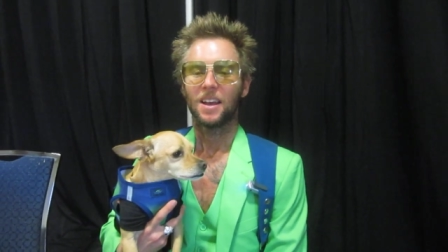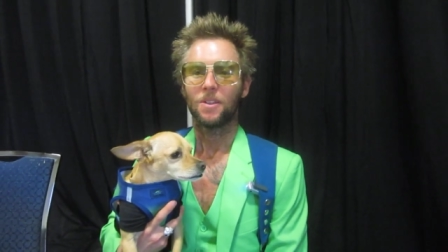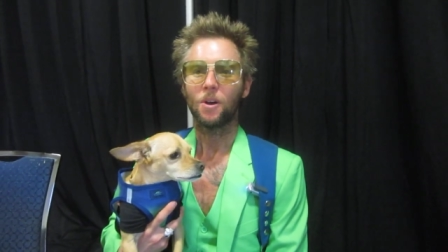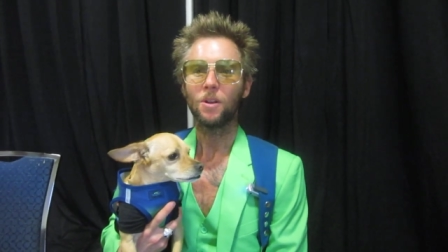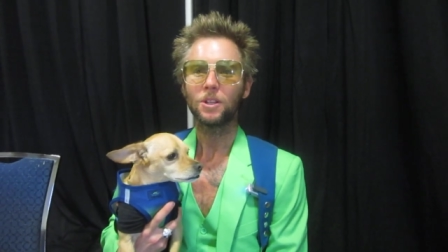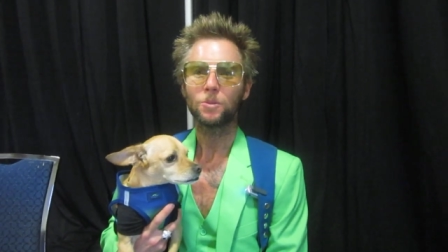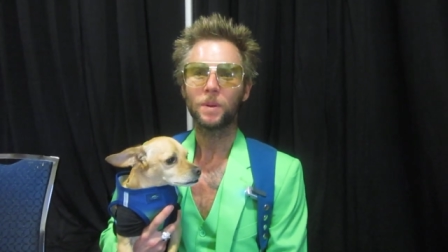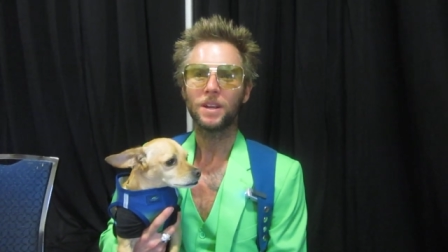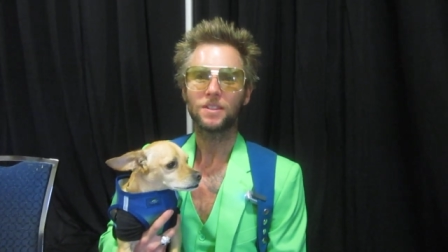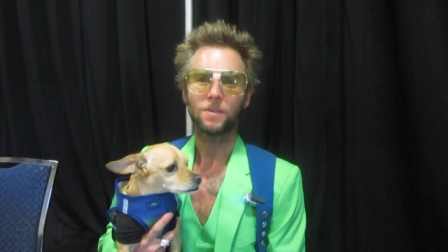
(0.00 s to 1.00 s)
The whole
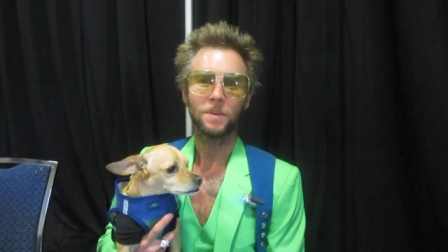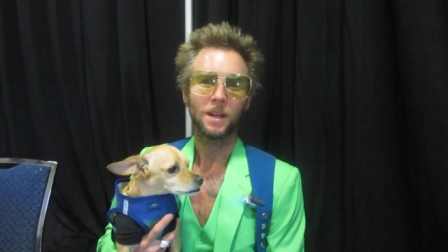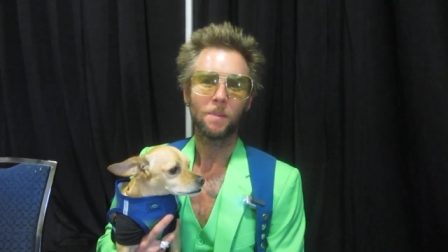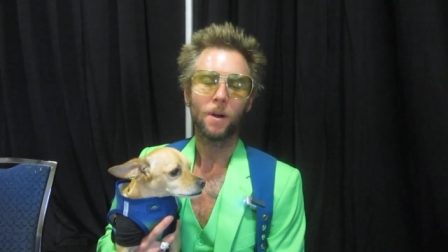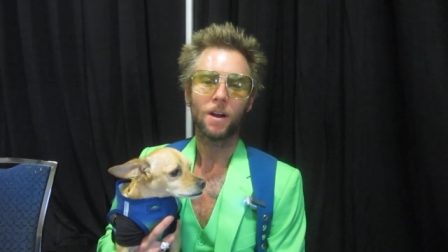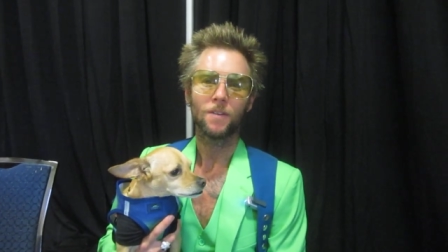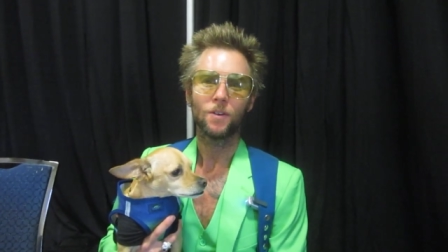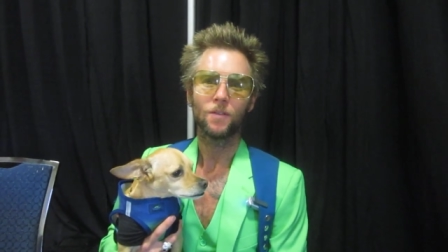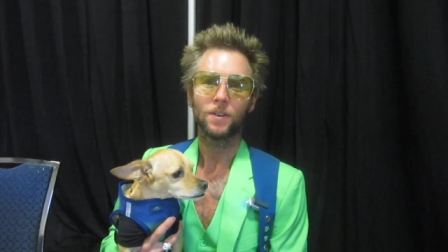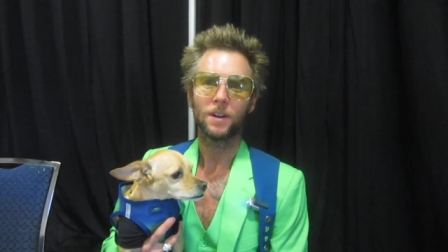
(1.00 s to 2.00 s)
experience of being a part of
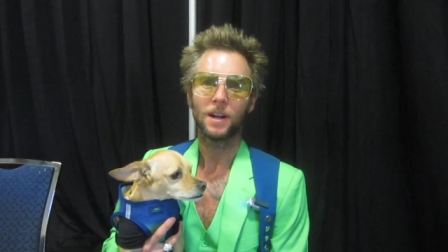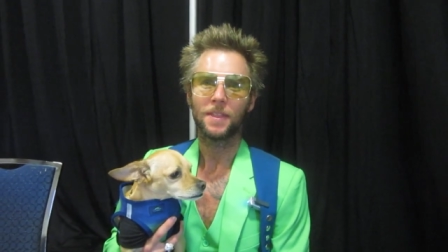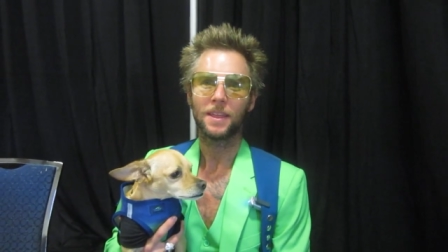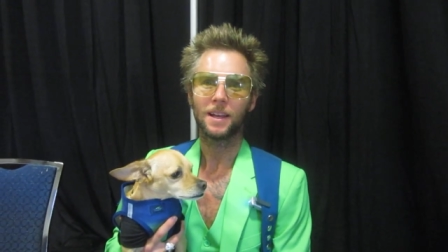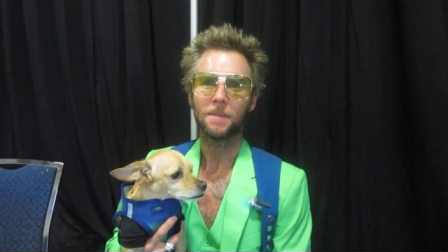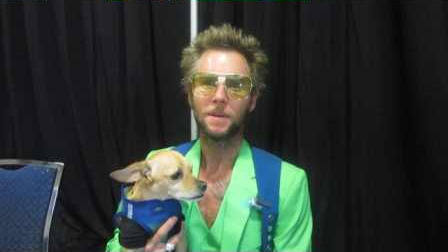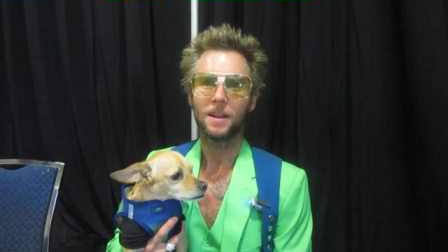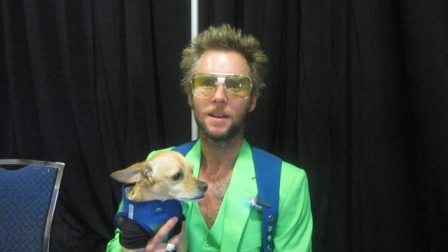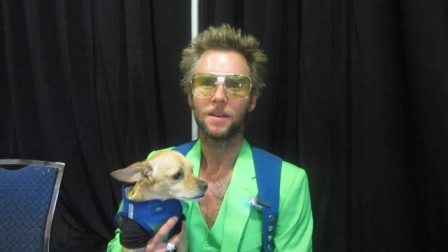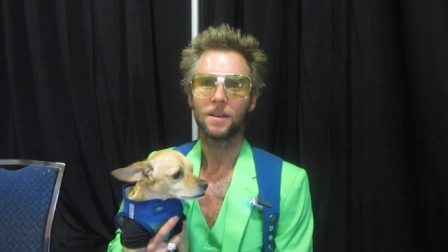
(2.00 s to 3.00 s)
over, I think I've
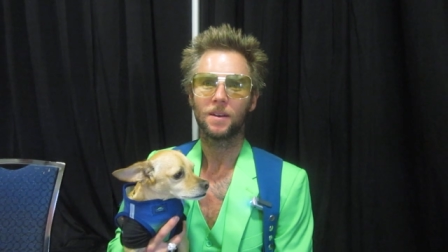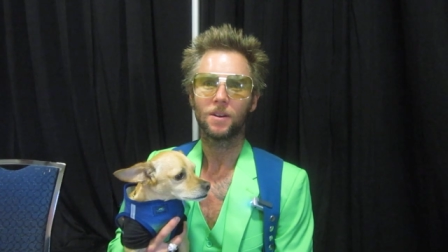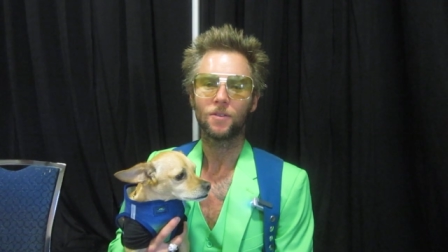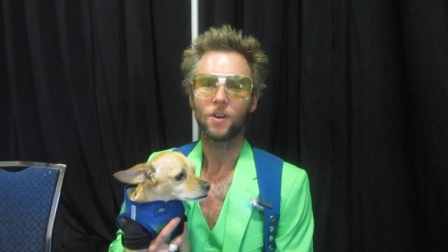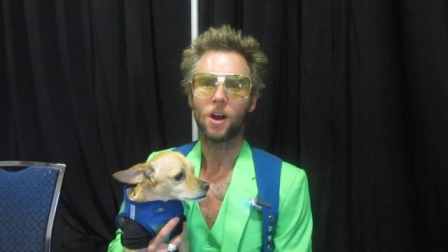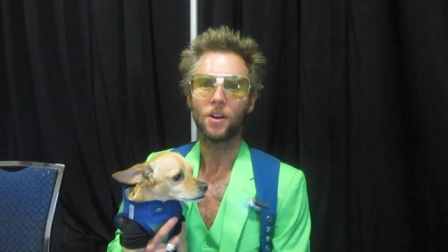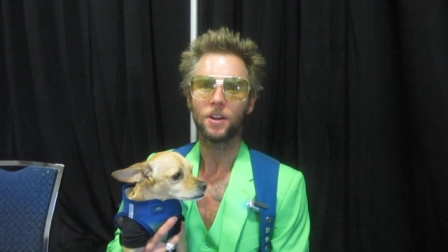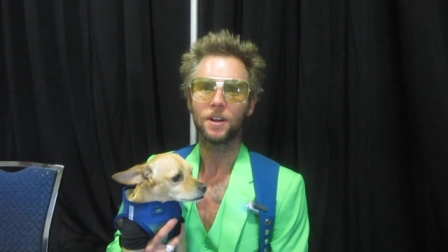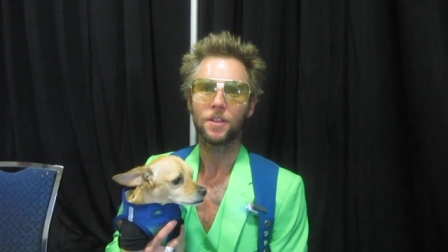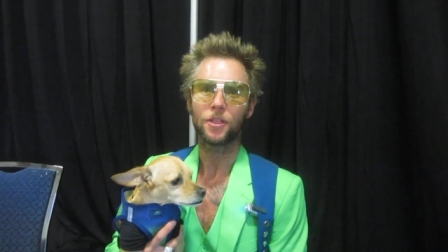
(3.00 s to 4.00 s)
been in over
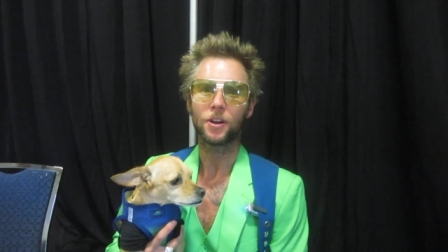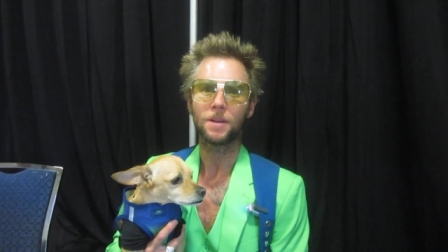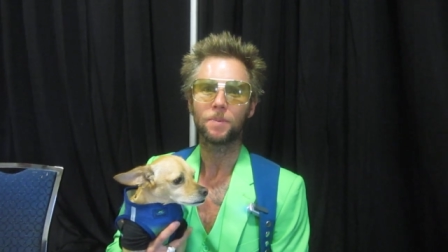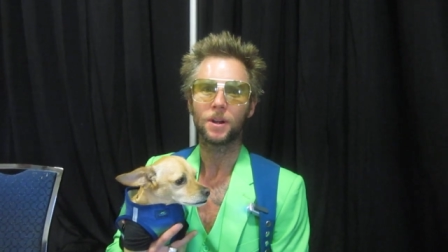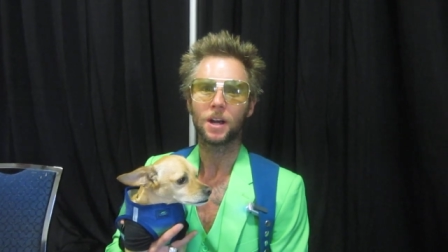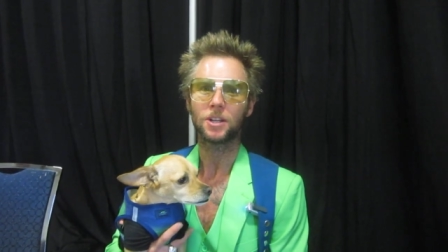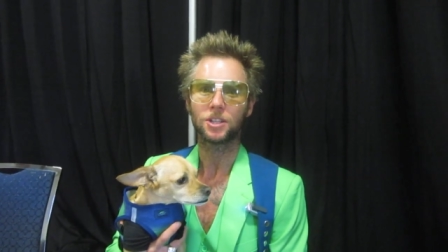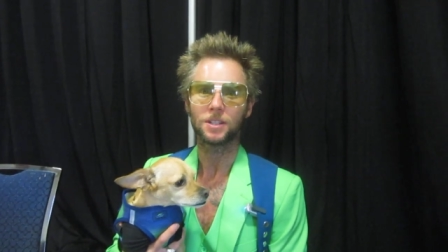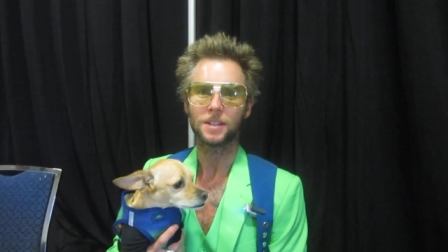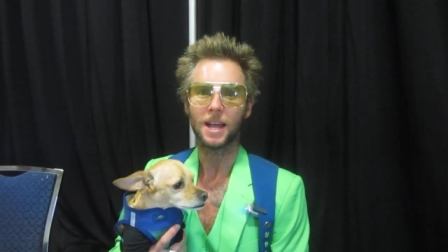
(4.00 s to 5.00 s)
130
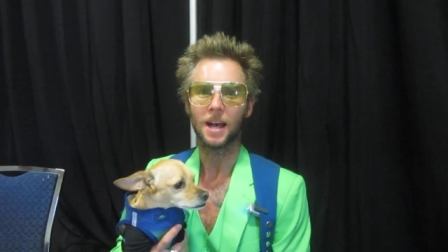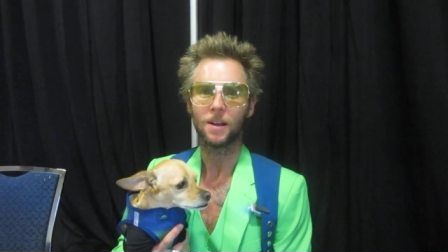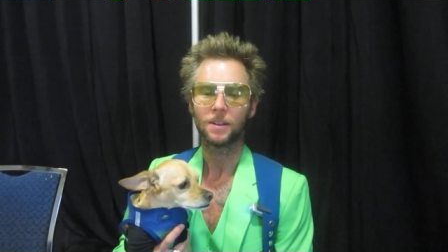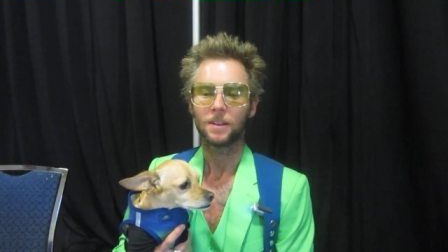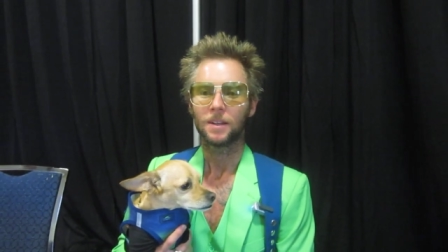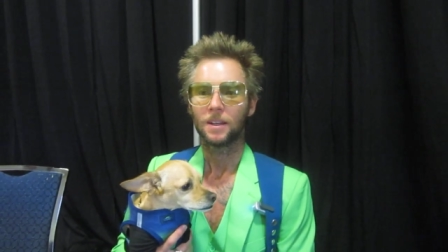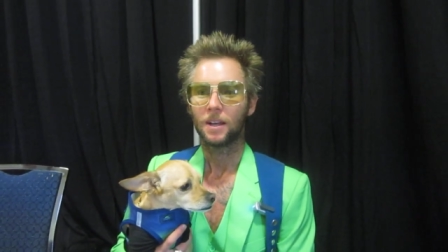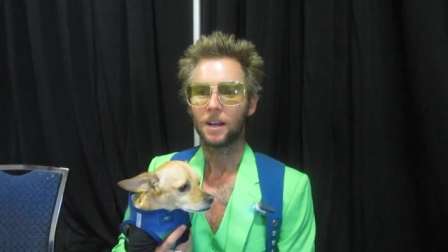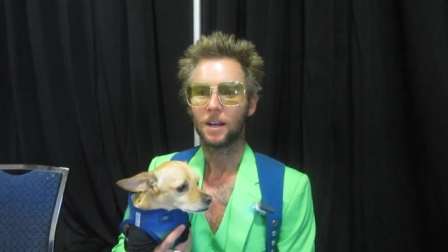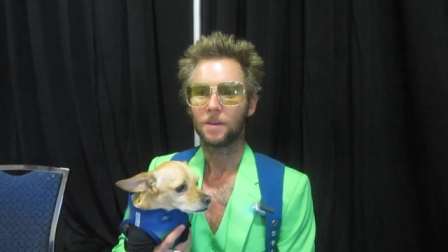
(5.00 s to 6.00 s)
productions now
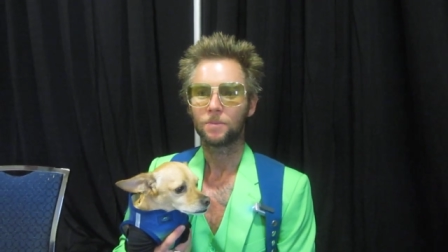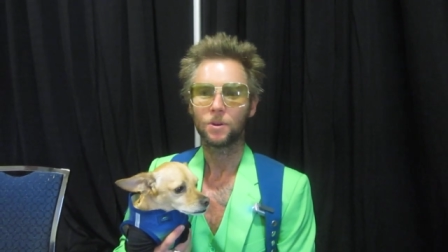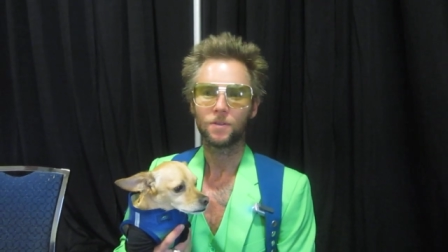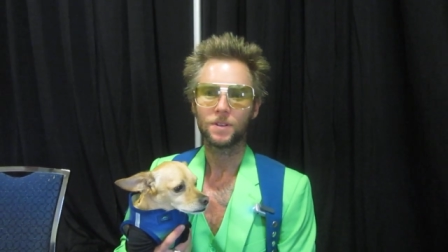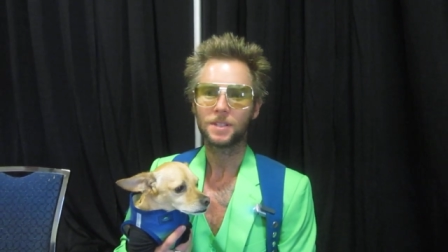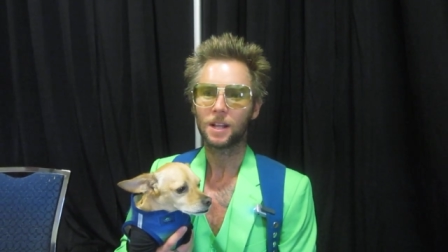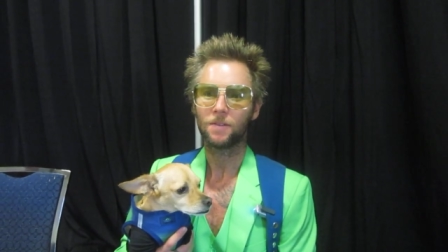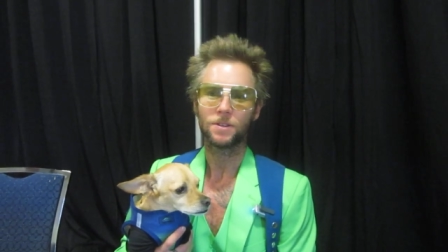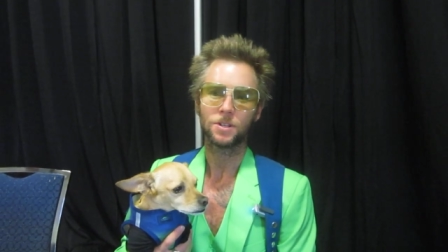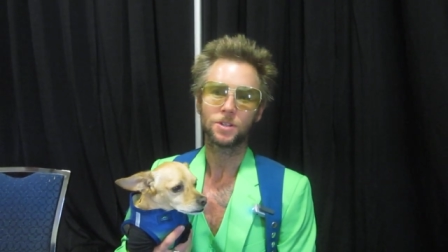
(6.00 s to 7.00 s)
uh, movies,
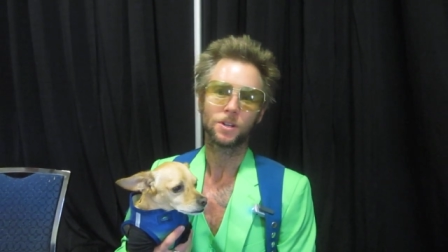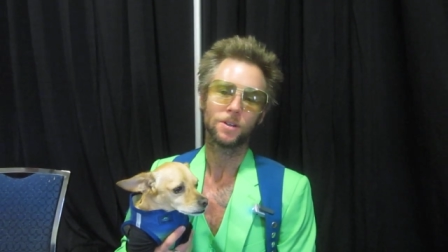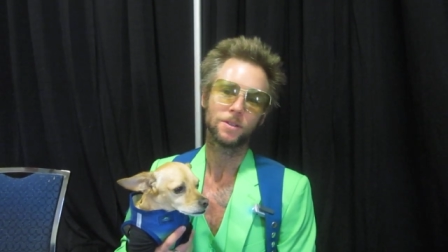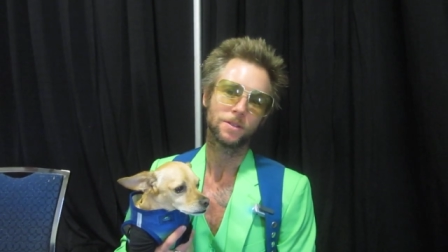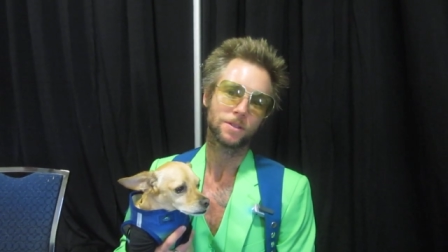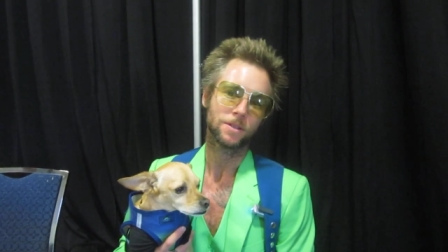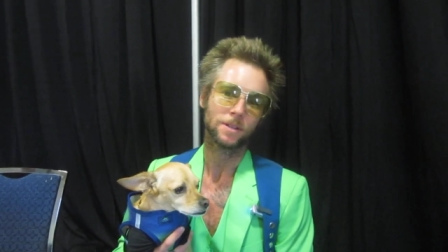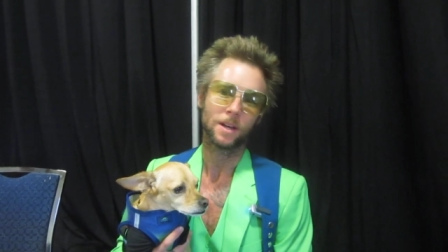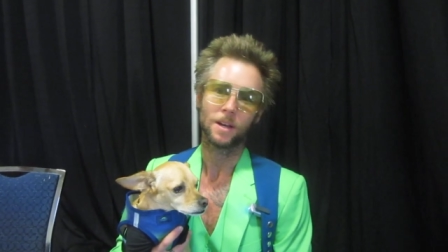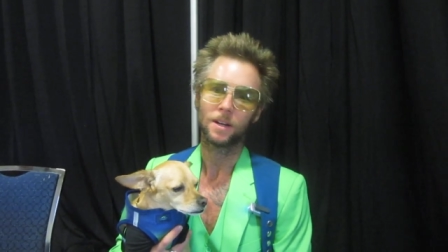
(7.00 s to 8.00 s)
television shows,
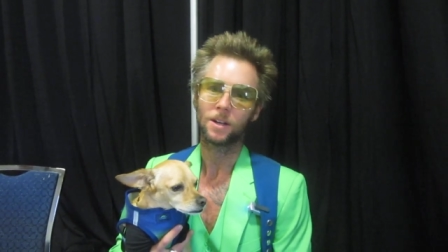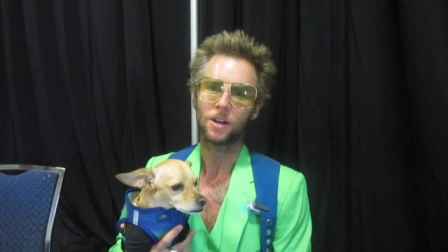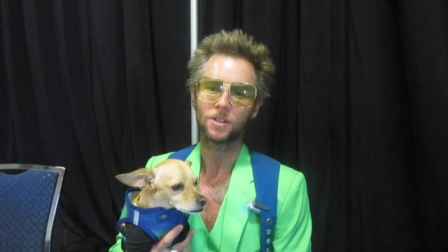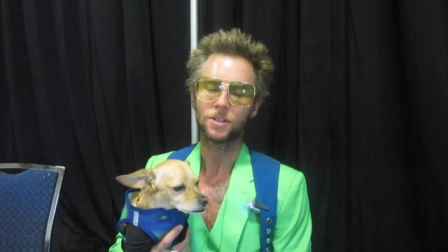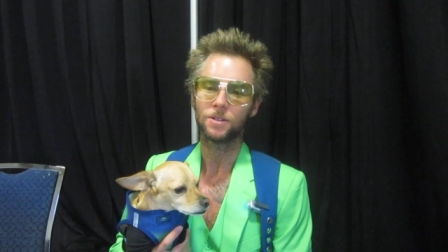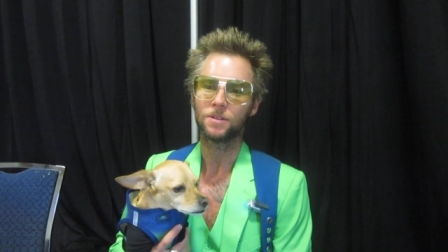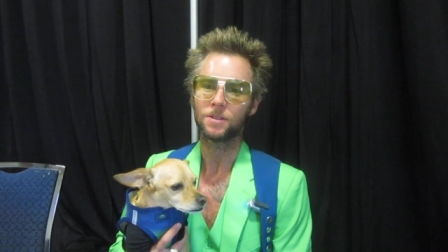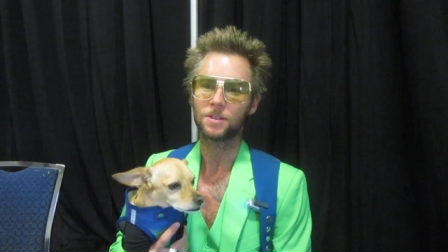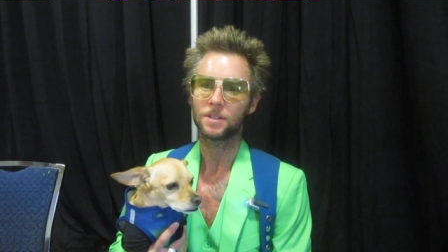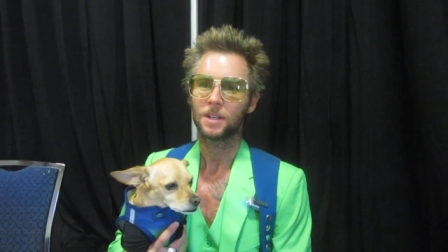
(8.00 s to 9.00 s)
uh,
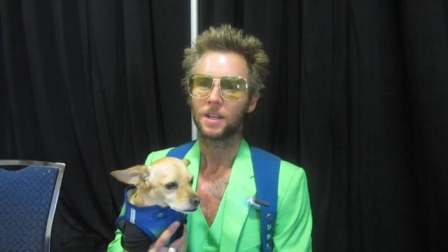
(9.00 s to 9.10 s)
cartoons.